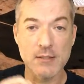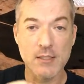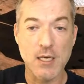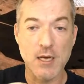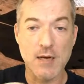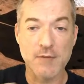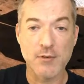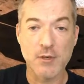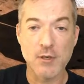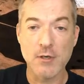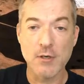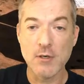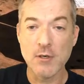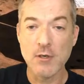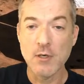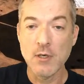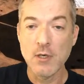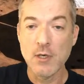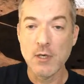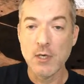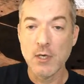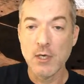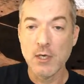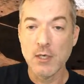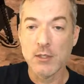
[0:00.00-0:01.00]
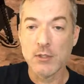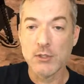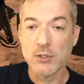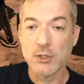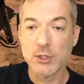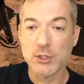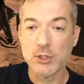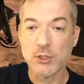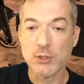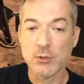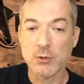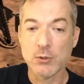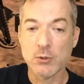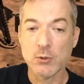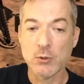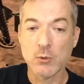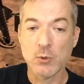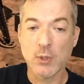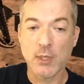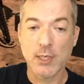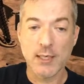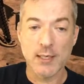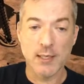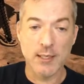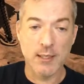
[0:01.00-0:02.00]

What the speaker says: cover to